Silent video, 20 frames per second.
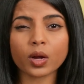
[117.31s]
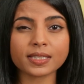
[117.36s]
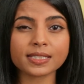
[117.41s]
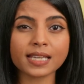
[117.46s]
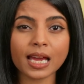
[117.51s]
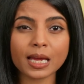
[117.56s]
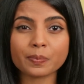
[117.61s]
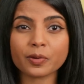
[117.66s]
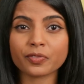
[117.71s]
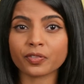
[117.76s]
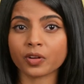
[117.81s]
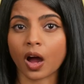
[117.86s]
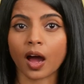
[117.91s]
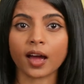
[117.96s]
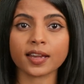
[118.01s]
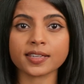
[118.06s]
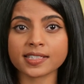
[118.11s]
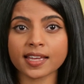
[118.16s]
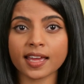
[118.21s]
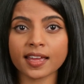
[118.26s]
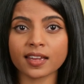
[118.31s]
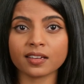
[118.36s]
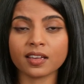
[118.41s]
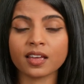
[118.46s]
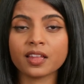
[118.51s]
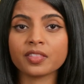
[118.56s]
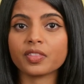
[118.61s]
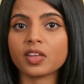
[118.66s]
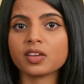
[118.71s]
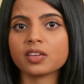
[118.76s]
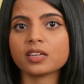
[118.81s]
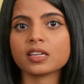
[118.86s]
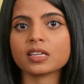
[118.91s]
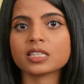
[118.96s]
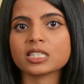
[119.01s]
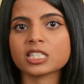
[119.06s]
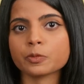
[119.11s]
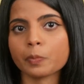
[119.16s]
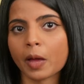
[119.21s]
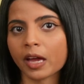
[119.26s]
what type of content they can
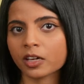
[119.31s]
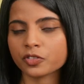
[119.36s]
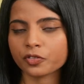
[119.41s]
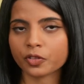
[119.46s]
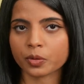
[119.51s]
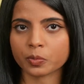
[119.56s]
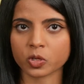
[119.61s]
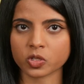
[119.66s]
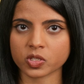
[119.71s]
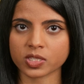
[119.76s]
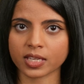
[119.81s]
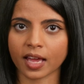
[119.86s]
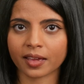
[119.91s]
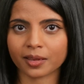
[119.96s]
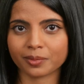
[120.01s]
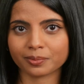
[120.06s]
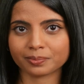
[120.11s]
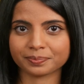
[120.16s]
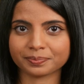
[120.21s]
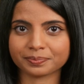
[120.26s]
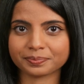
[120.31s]
expect from your site.